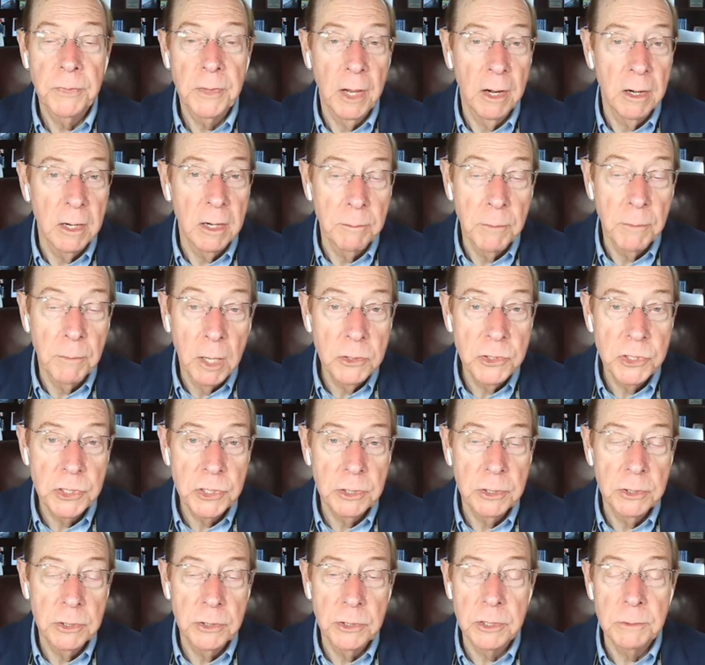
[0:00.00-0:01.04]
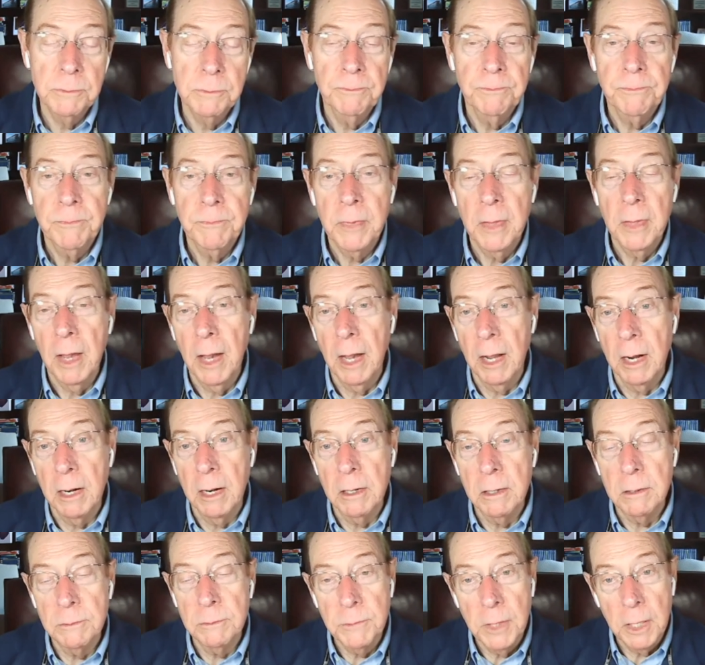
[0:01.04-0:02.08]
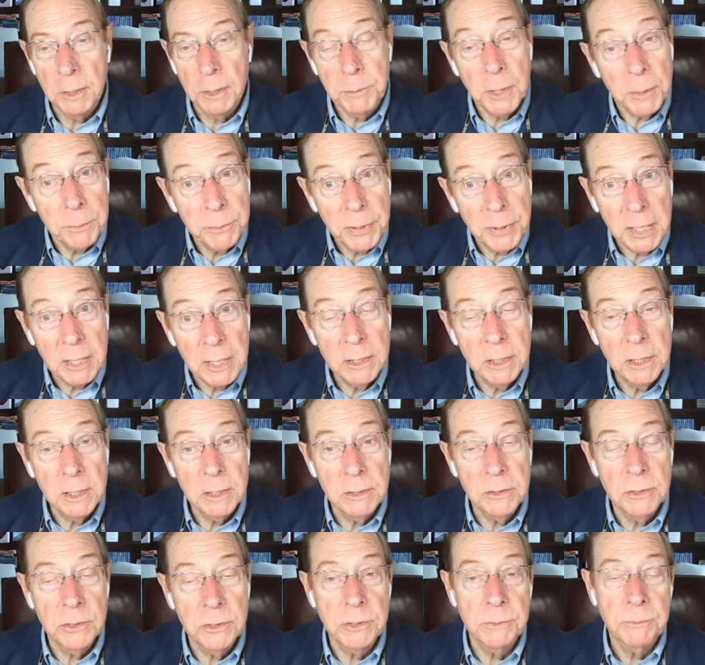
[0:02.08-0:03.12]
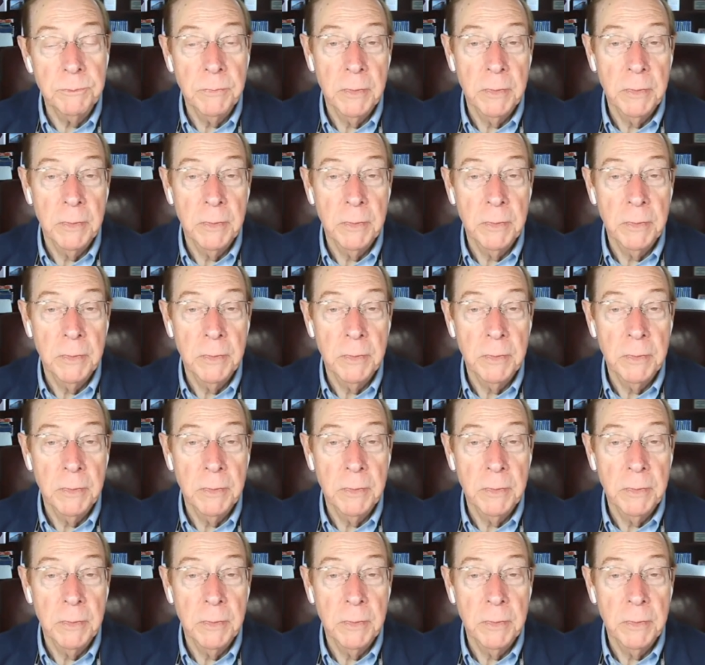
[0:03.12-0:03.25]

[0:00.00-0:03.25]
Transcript: our emotions, our opinions,